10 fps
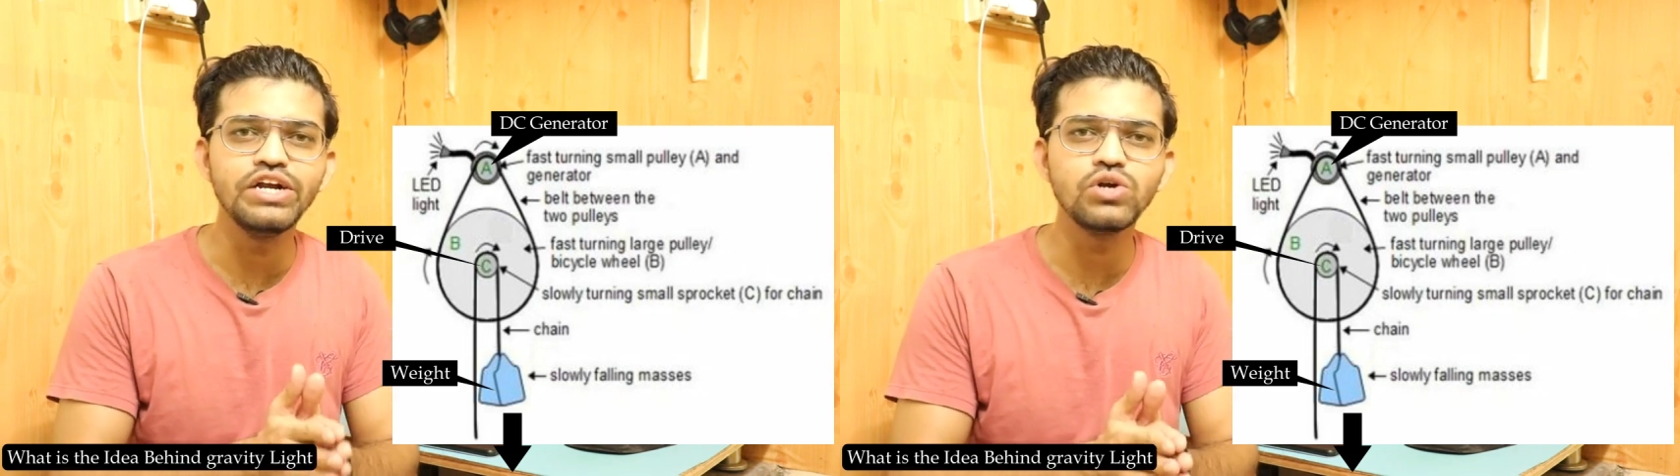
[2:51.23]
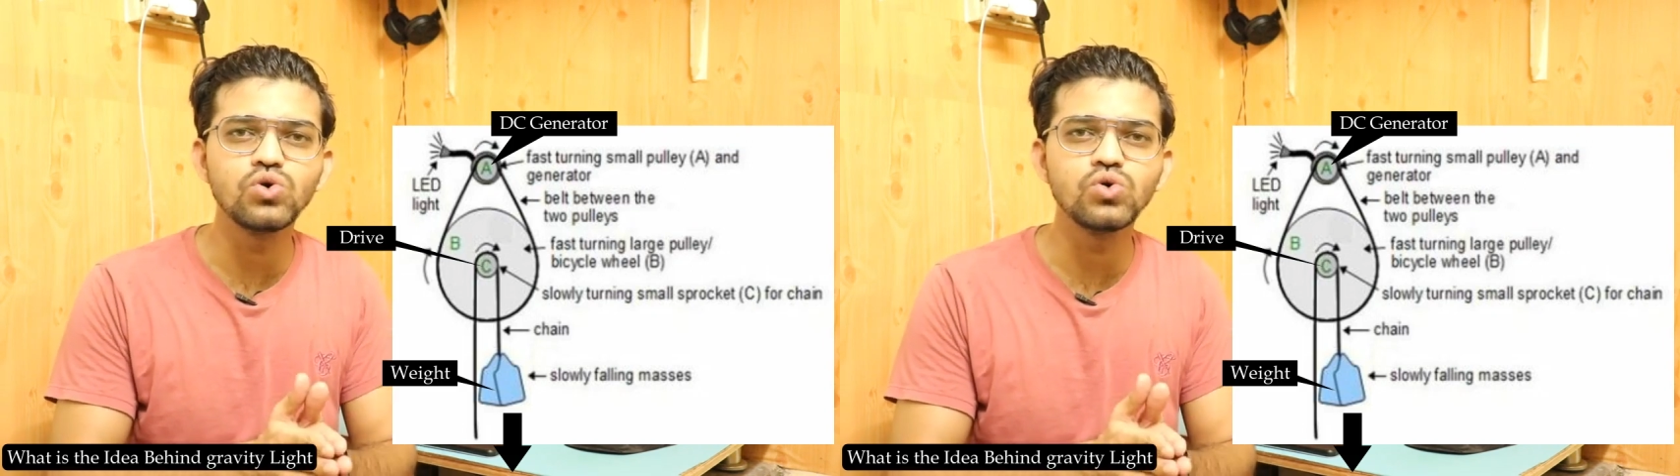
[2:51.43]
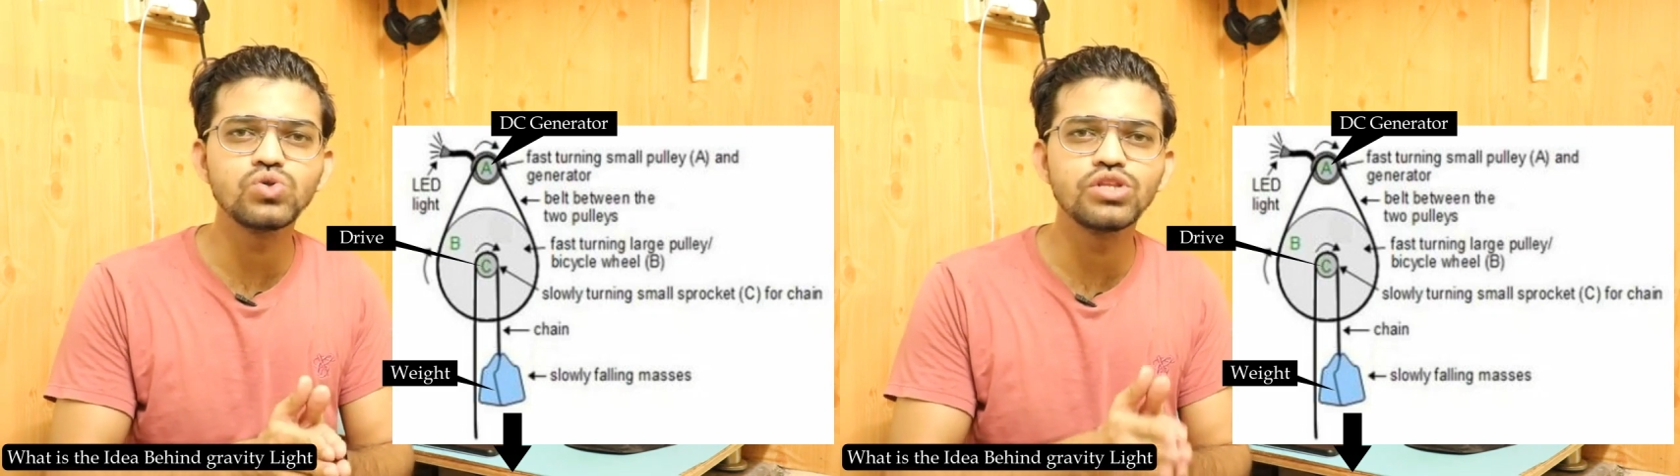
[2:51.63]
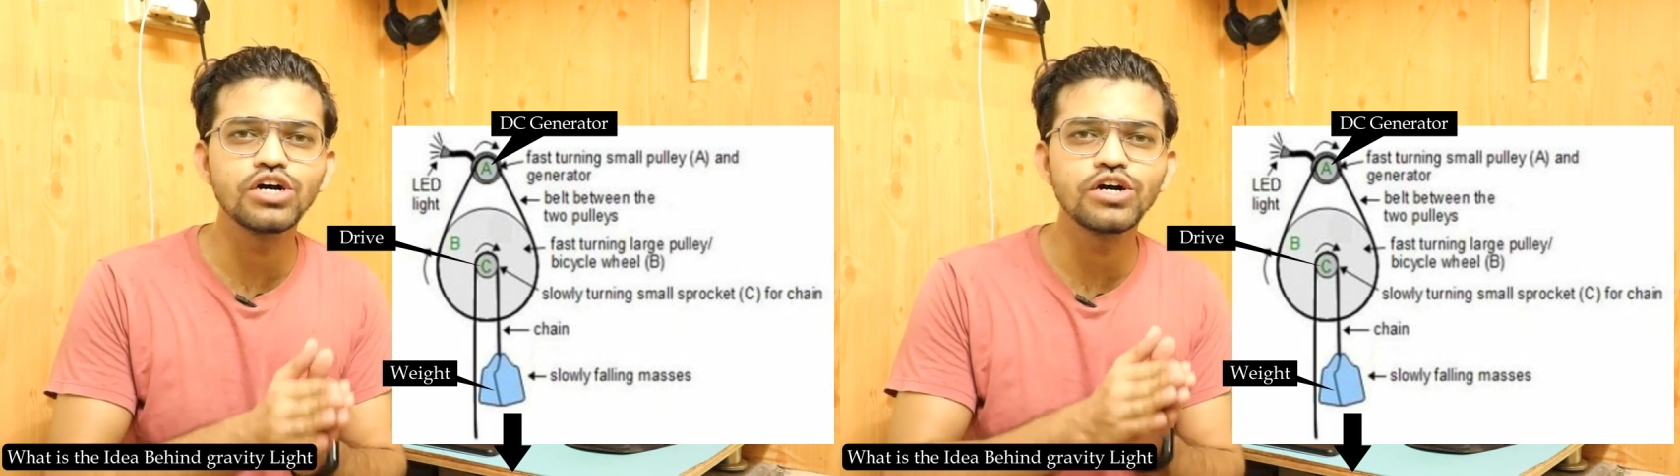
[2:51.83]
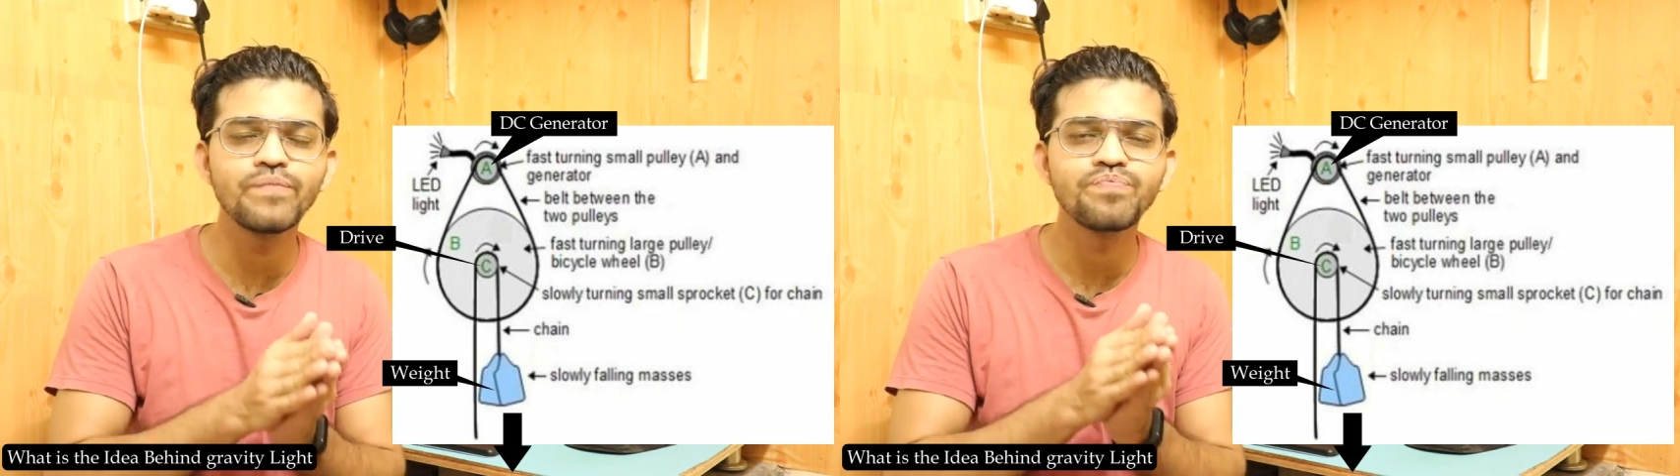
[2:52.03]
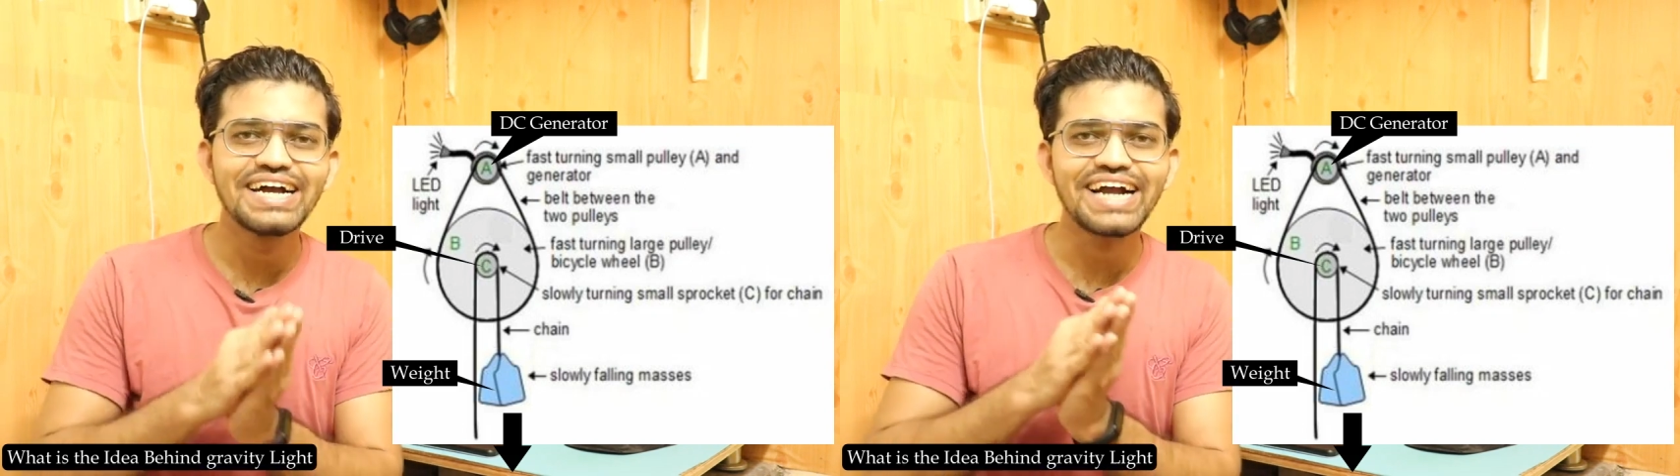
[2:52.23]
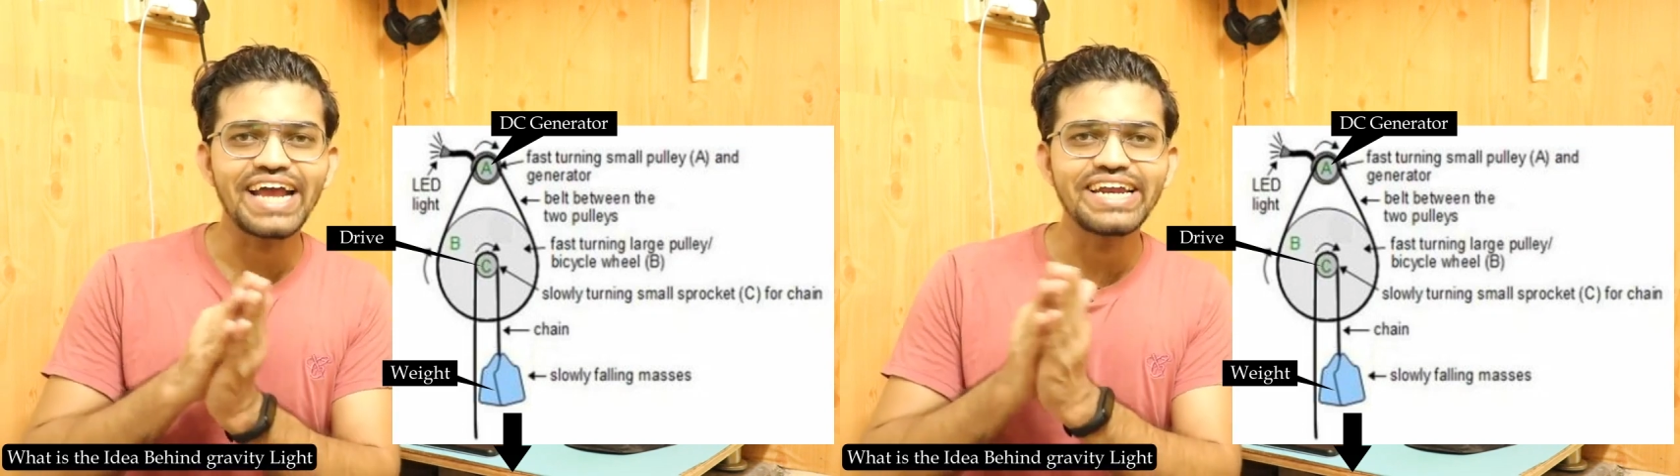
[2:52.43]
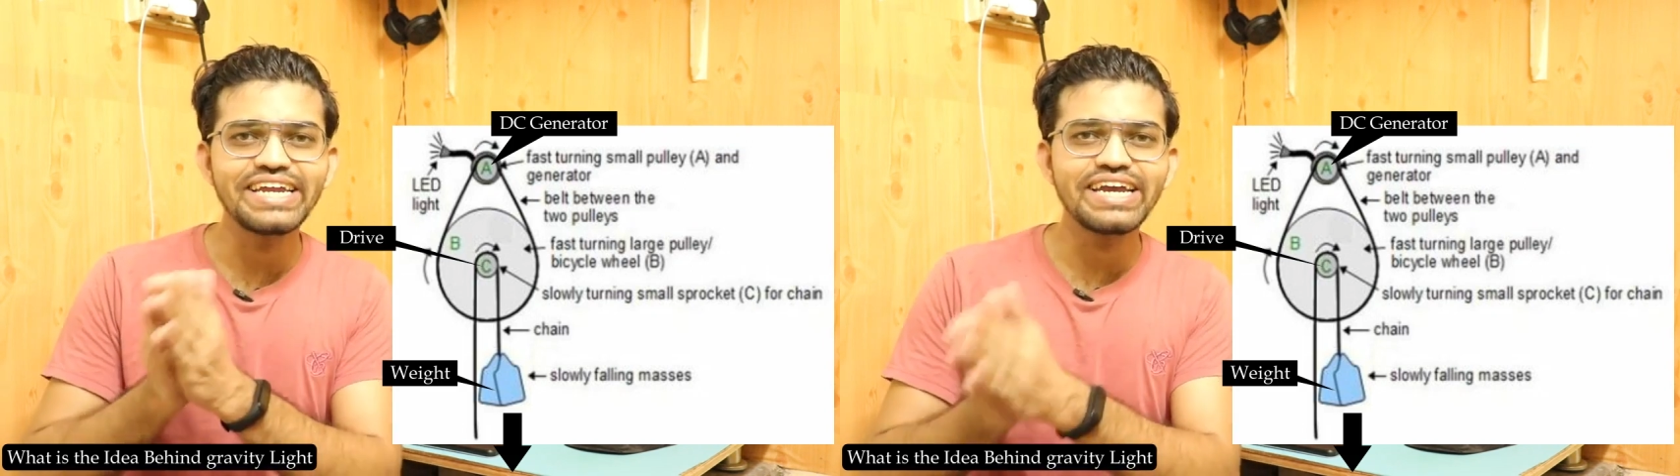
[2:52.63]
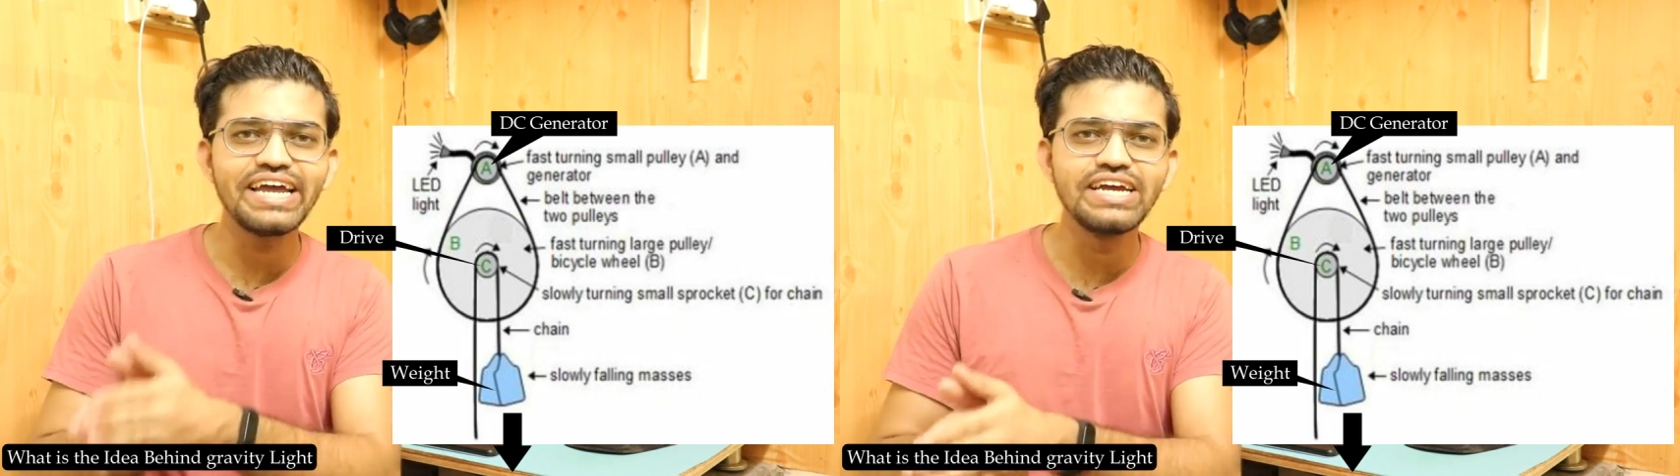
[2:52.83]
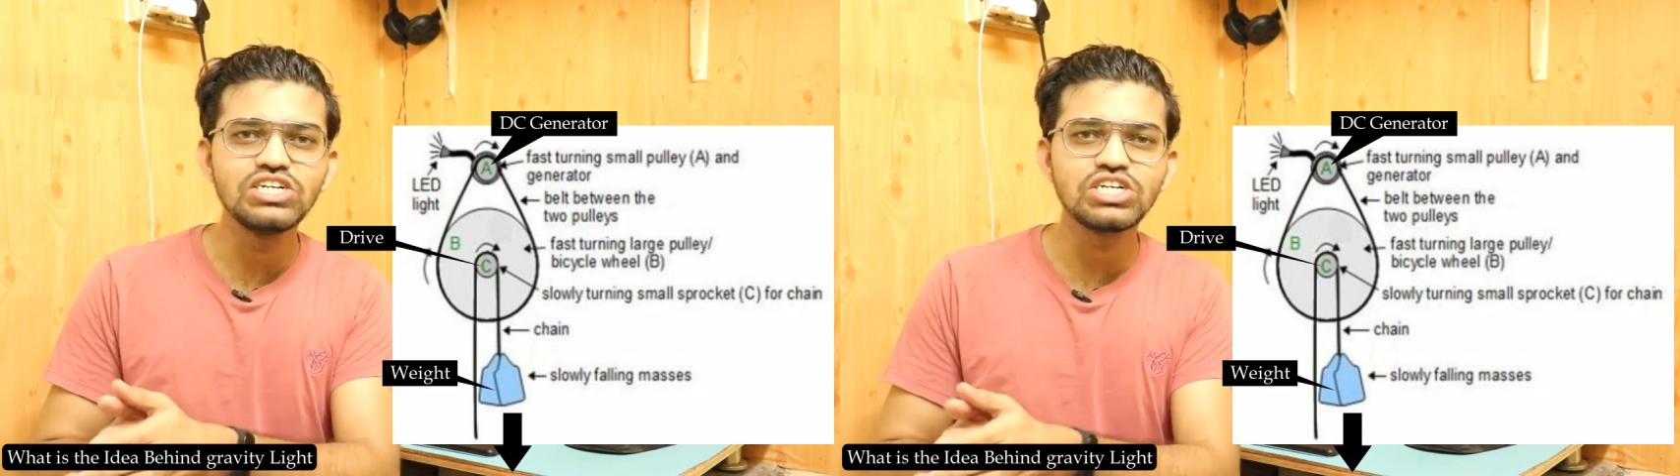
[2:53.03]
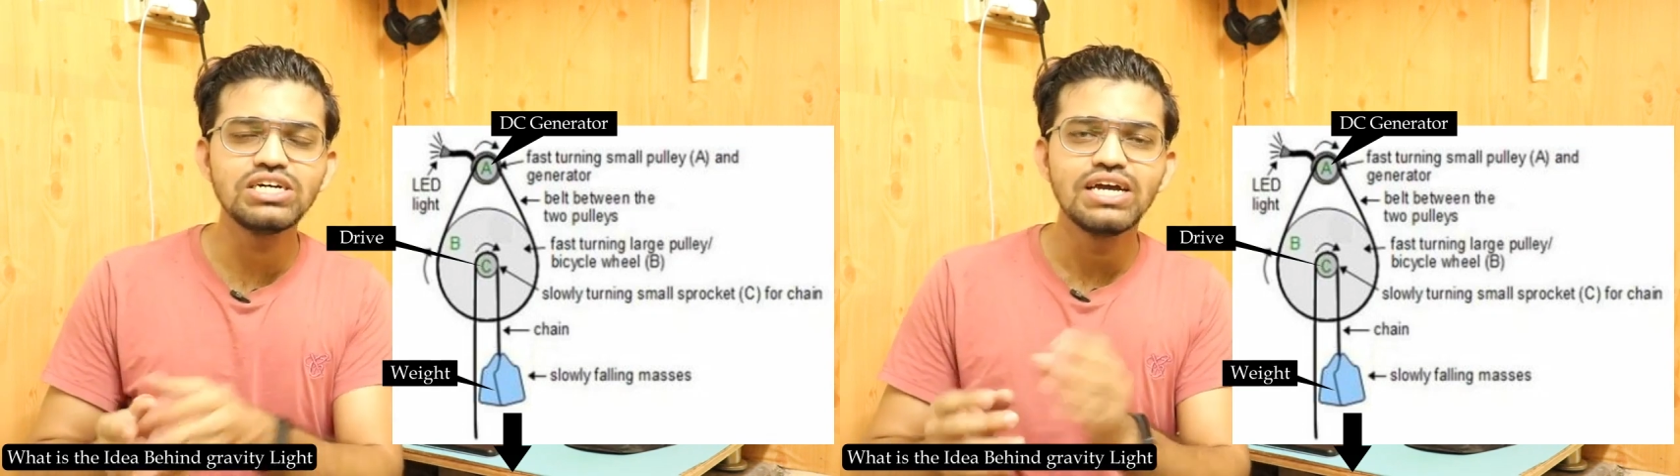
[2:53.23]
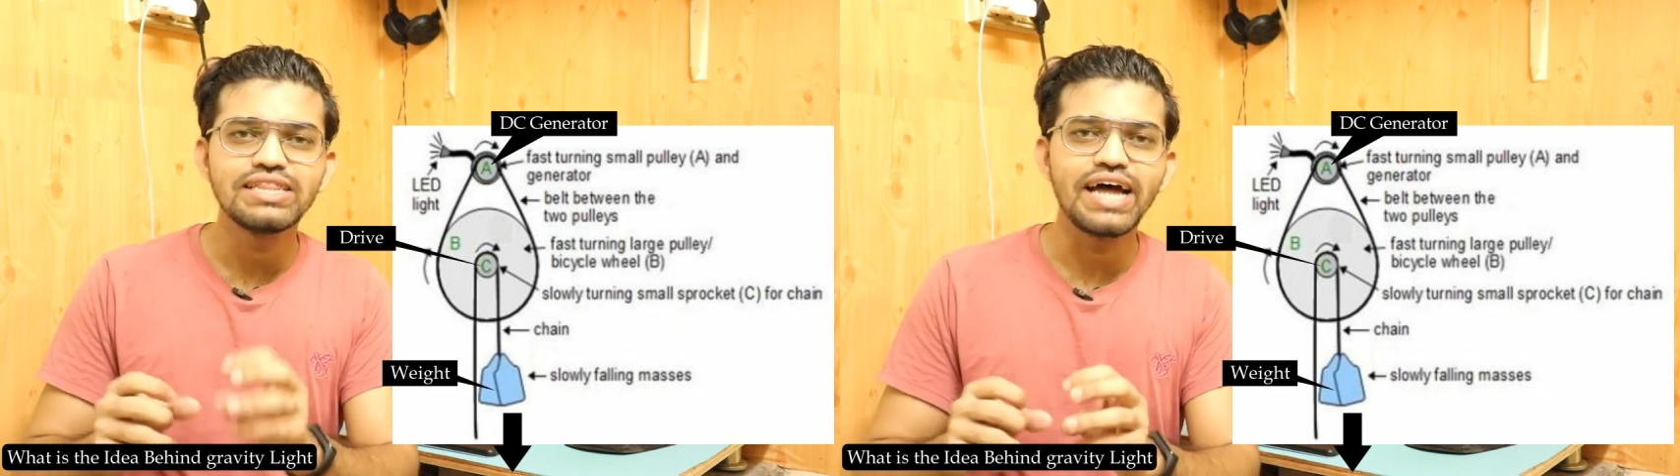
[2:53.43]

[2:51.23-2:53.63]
into the kinetic energy,